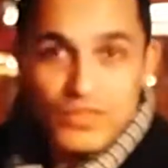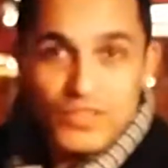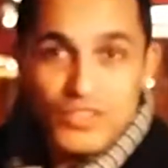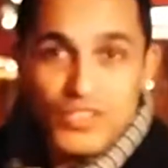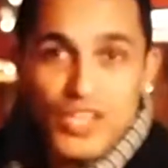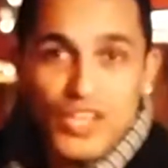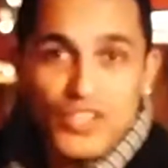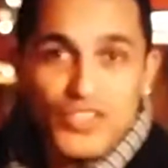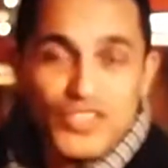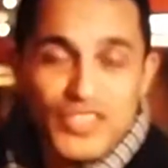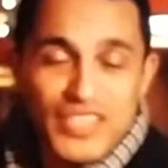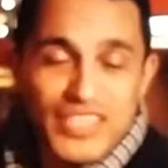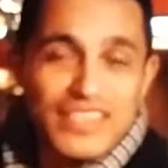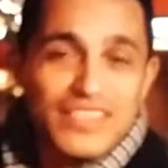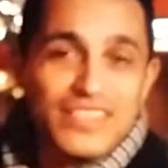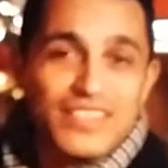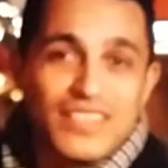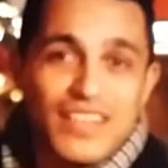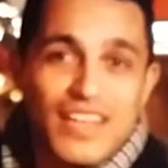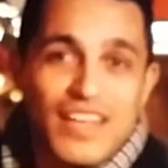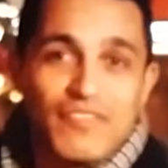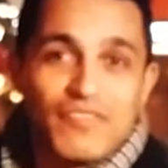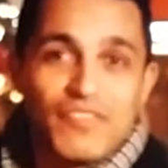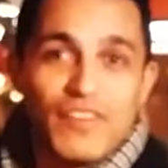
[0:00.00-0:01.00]
Search the
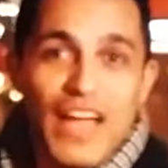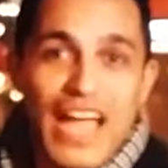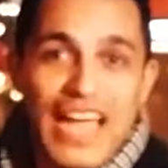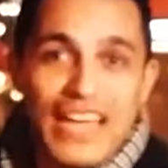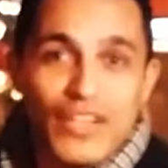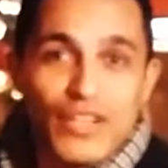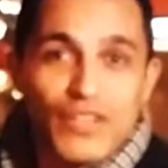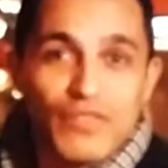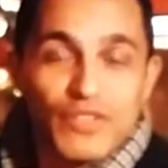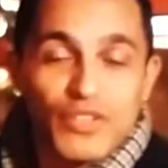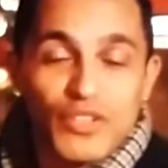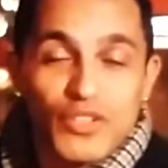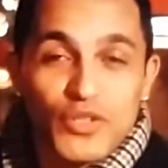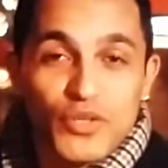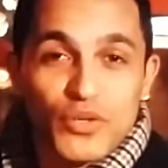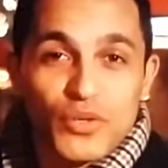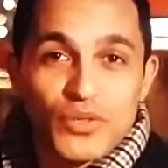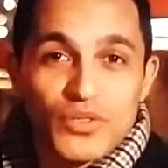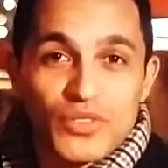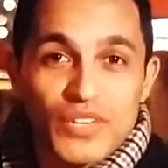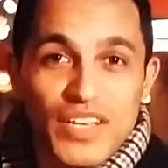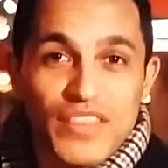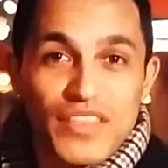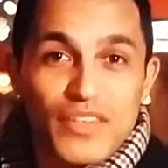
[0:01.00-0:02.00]
internet for hangover
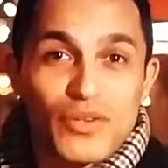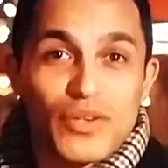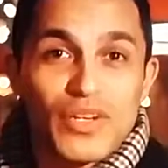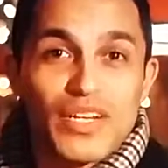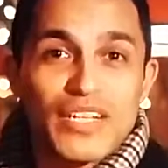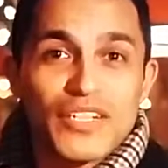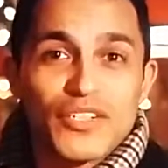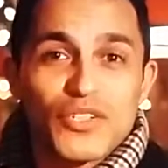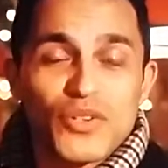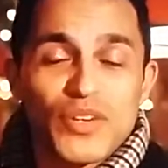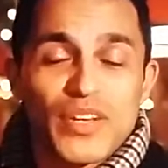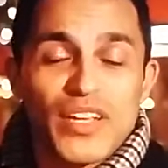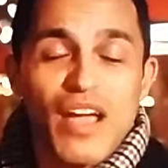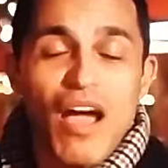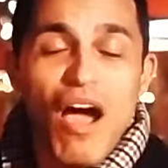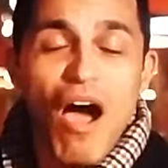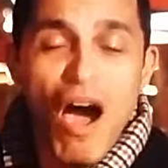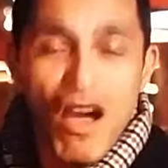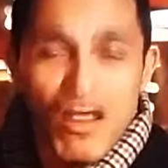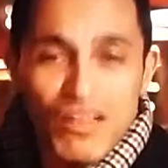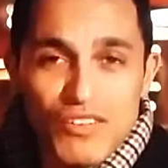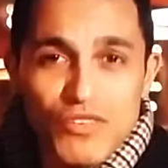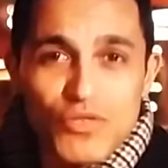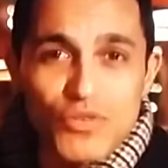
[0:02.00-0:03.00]
cures, and there are literally
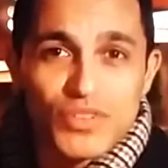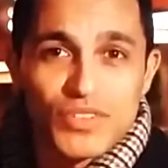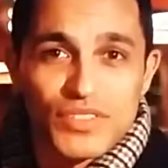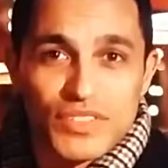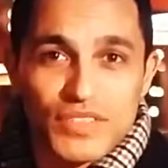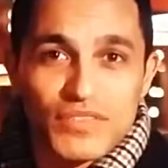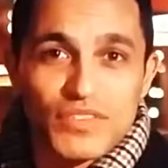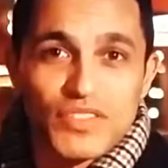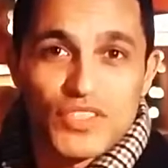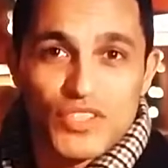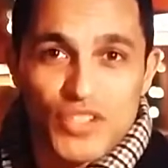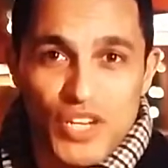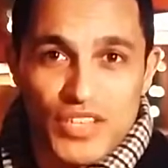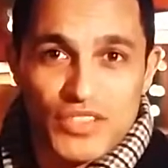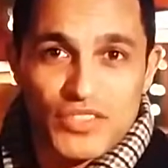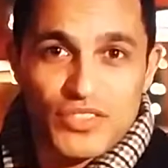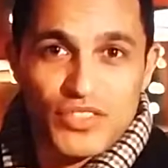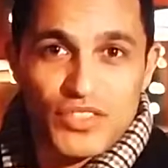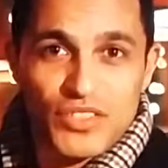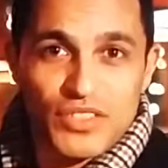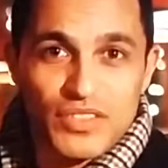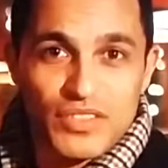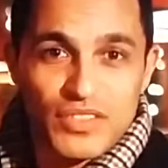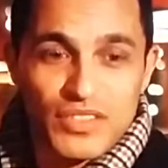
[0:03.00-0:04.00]
hundreds of
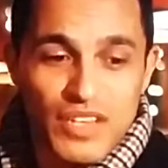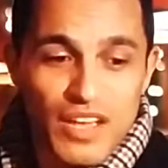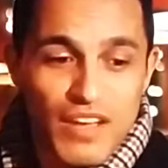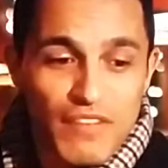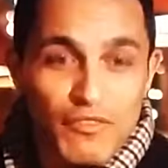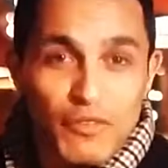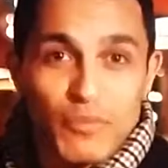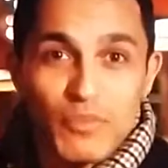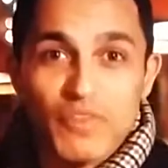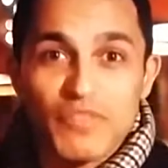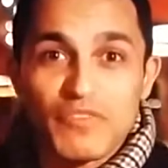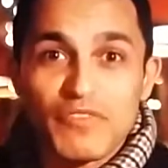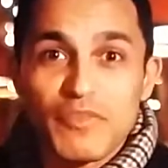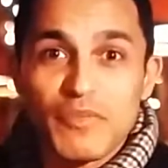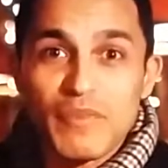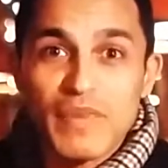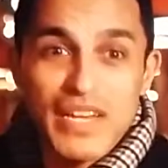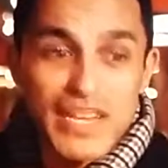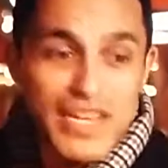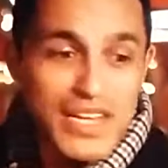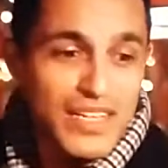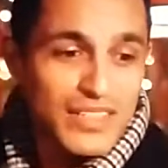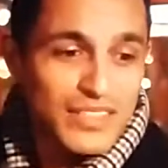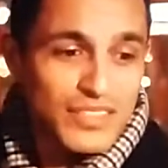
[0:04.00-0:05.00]
suggestions, from the
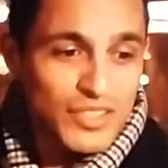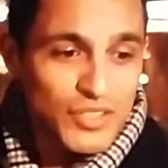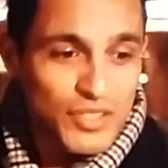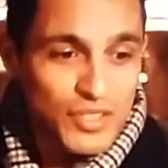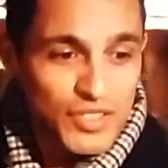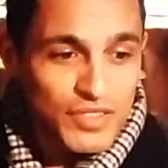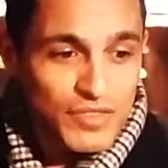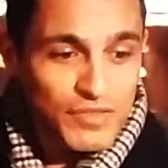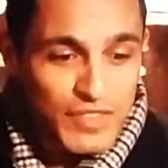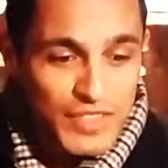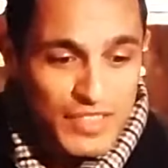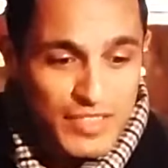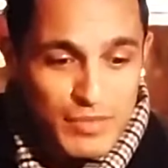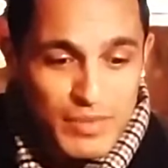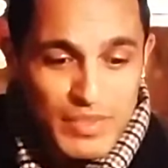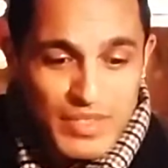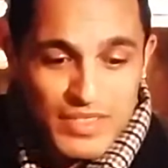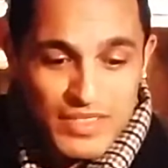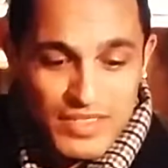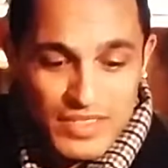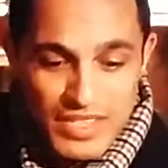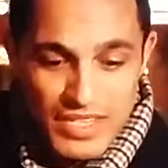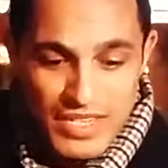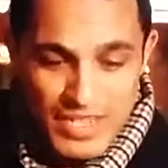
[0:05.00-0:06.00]
familiar, such as vitamin
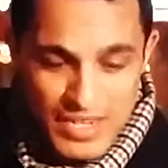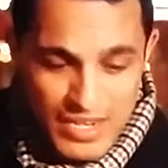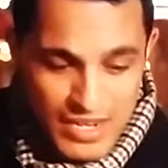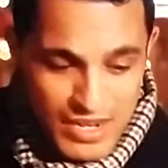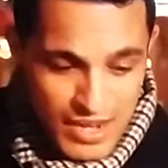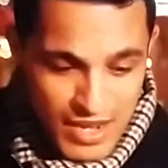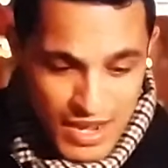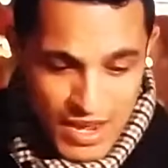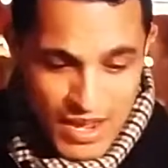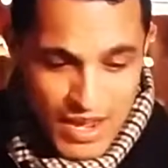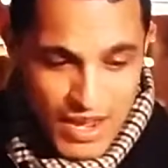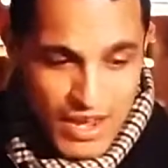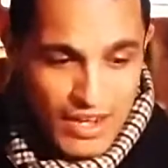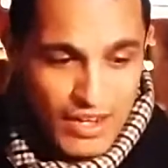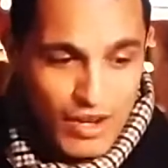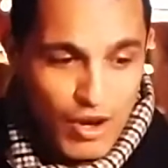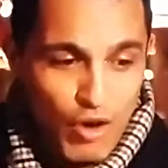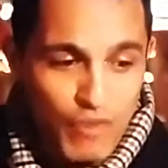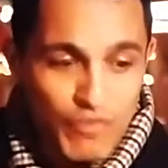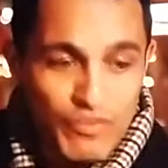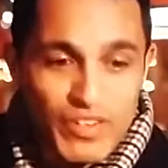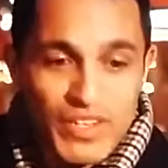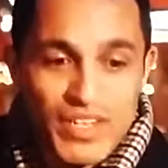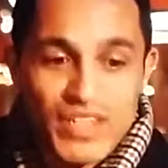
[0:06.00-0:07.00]
C,
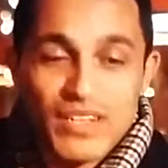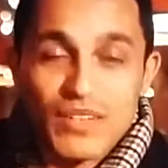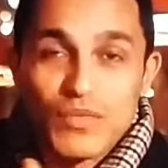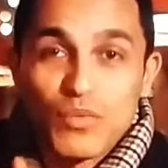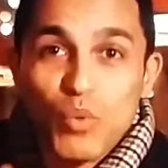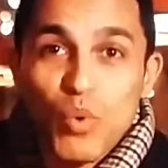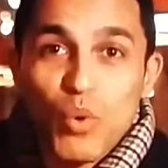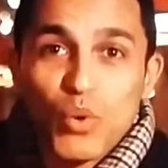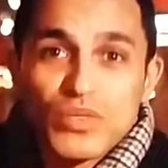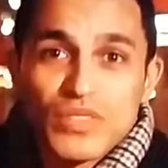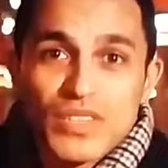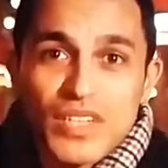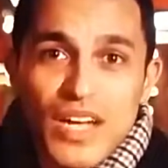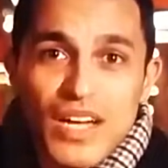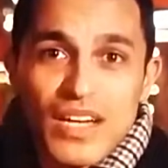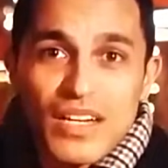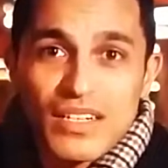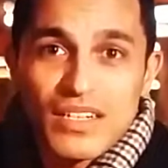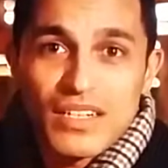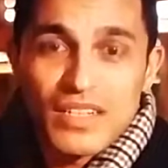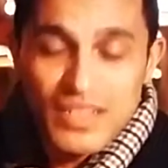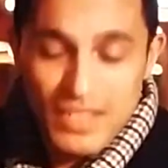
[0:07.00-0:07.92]
coffee, and water,